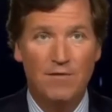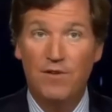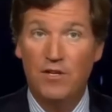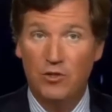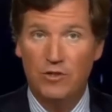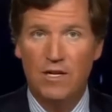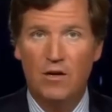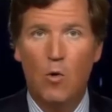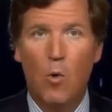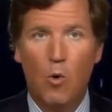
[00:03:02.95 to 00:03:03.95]
officials
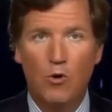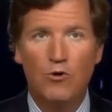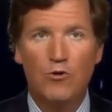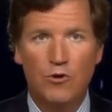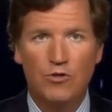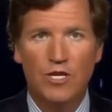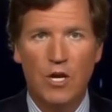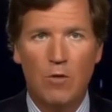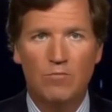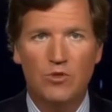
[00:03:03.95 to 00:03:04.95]
there ordered nursing
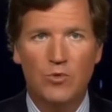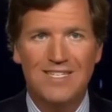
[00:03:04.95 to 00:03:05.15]
homes to